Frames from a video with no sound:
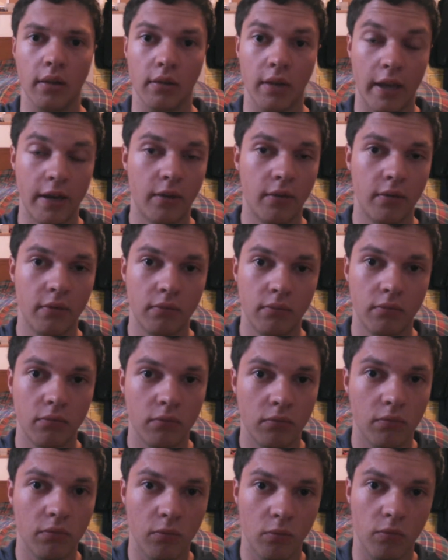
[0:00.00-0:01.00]
leg
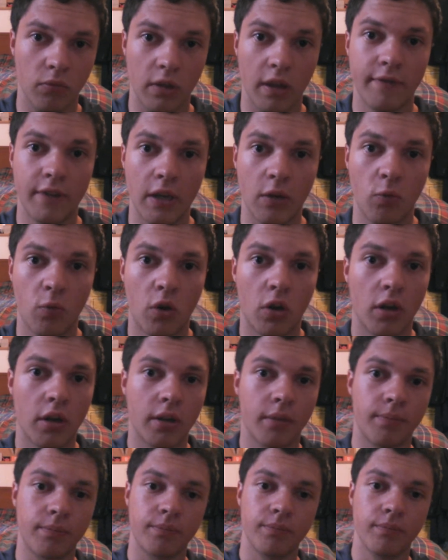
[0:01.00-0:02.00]
lifting
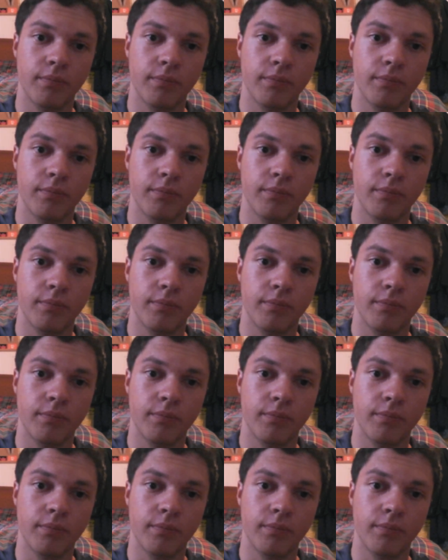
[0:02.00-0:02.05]
work.